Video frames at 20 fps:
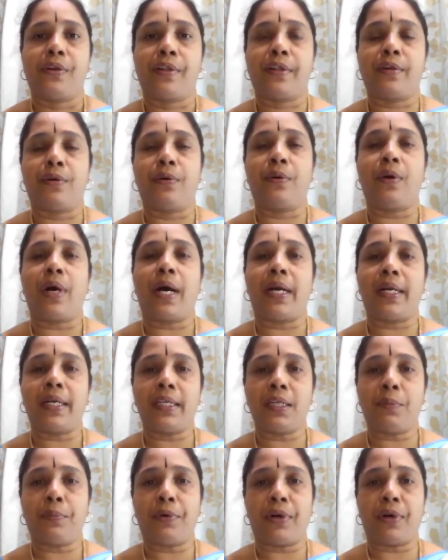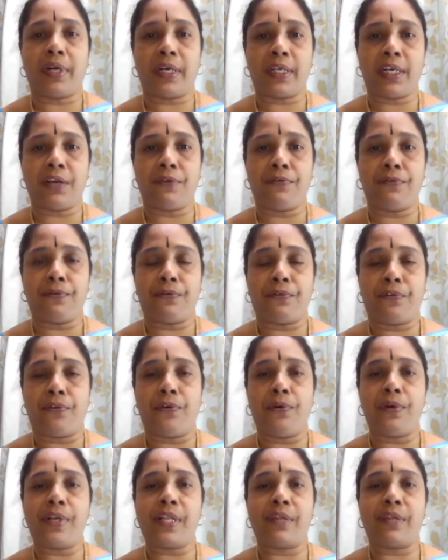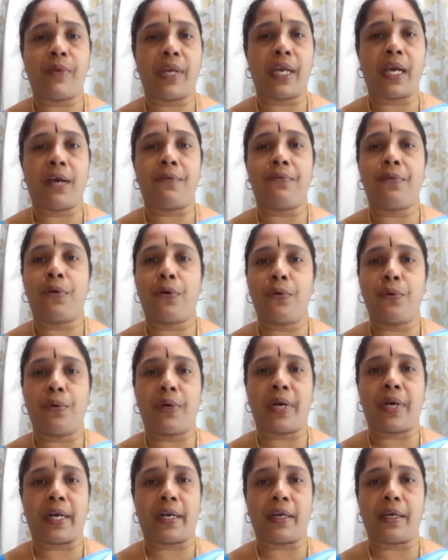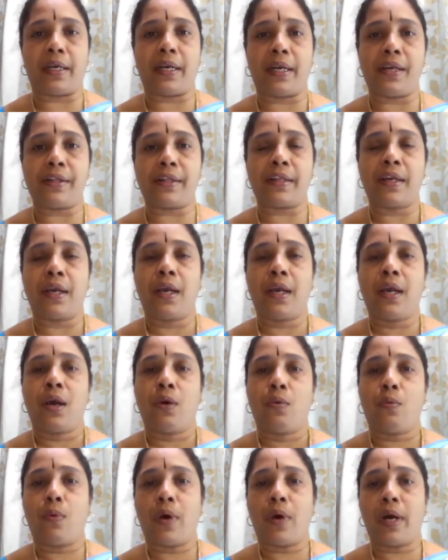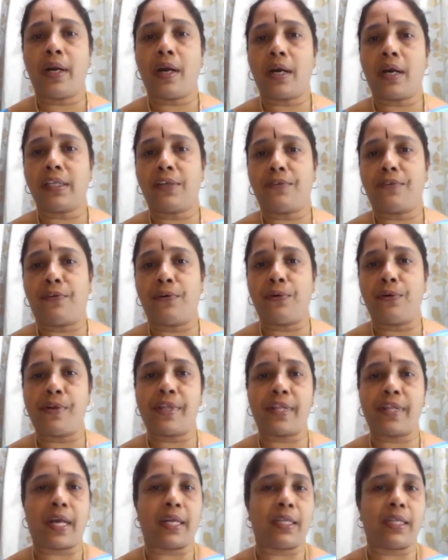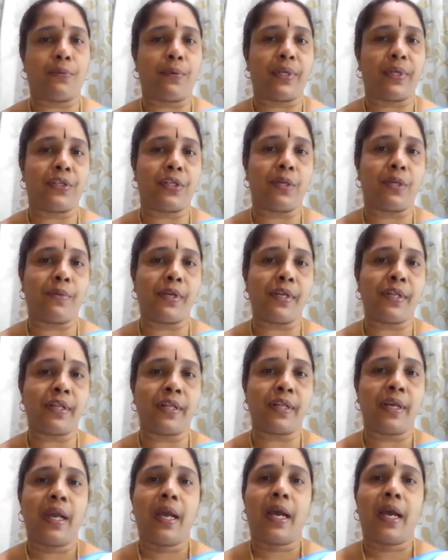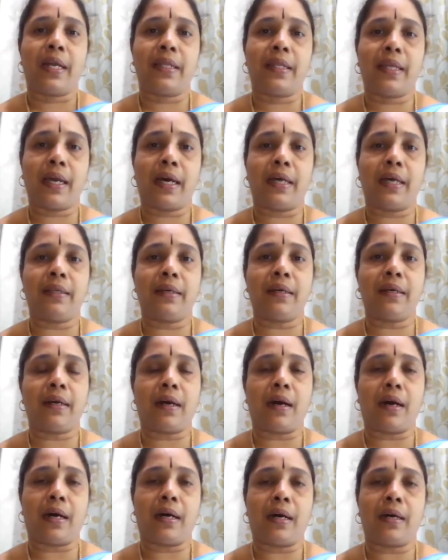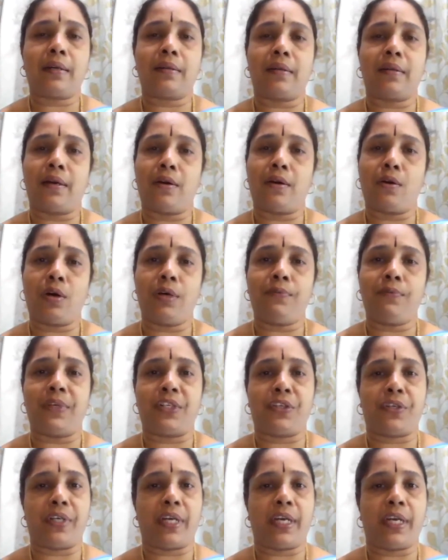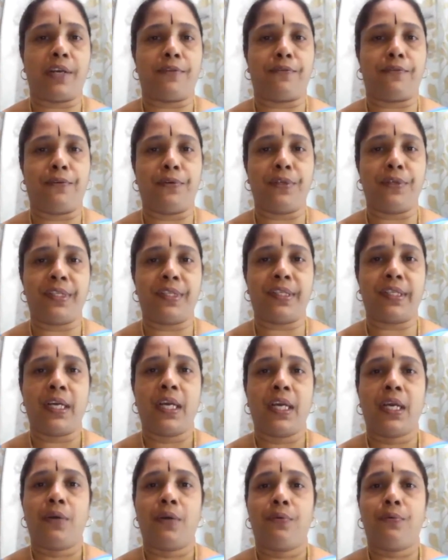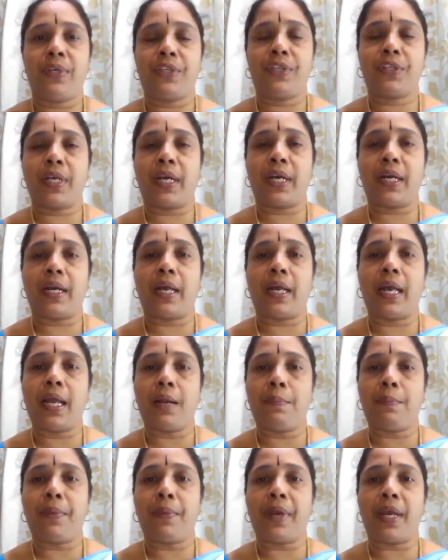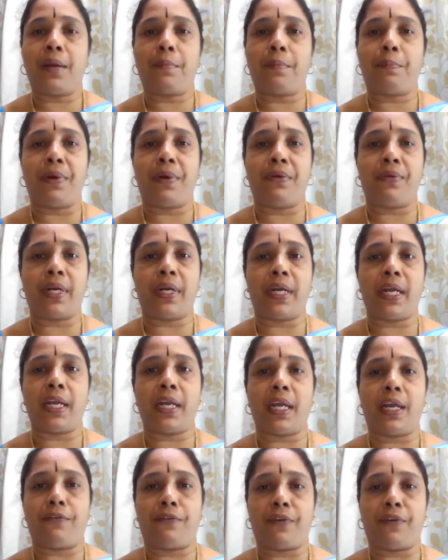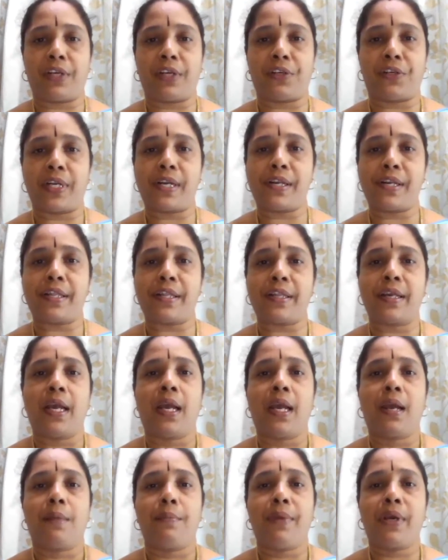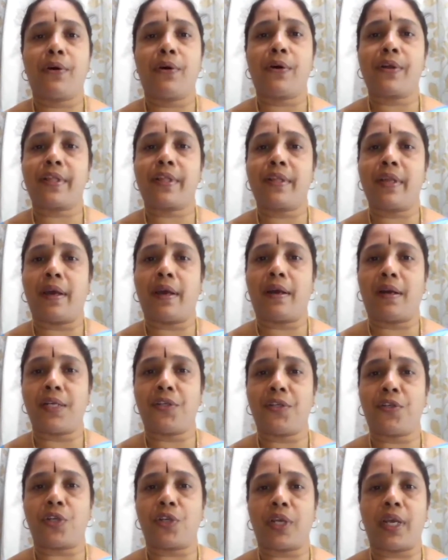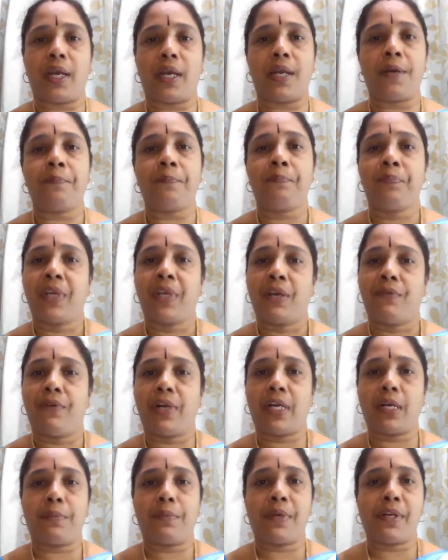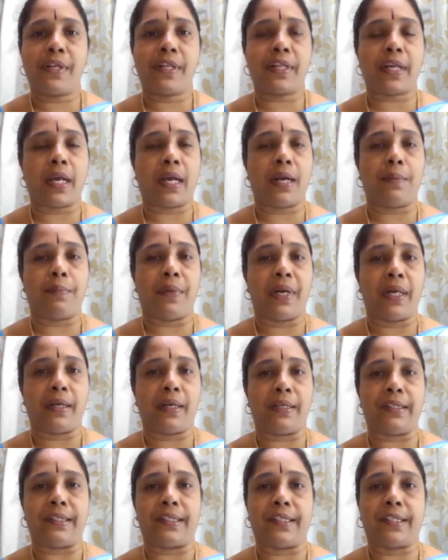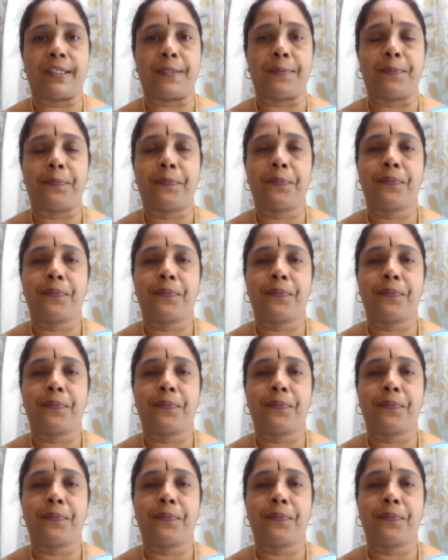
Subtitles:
So under the protective foods, we have two categories. One are the fruits and the vegetables, and the other are the non-vegetarian foods, which can help in preventing infections because they are rich in vitamins and minerals.